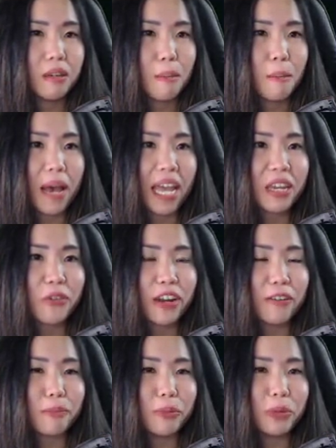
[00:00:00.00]

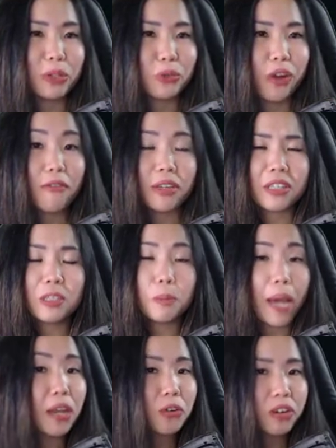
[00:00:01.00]
Minecraft with graphics. Is
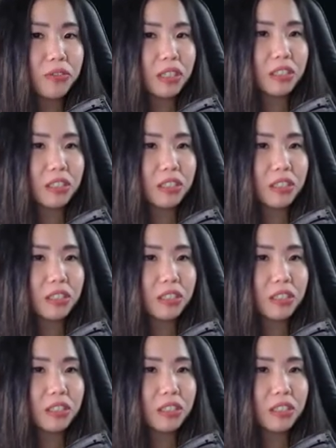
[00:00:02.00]
Minecraft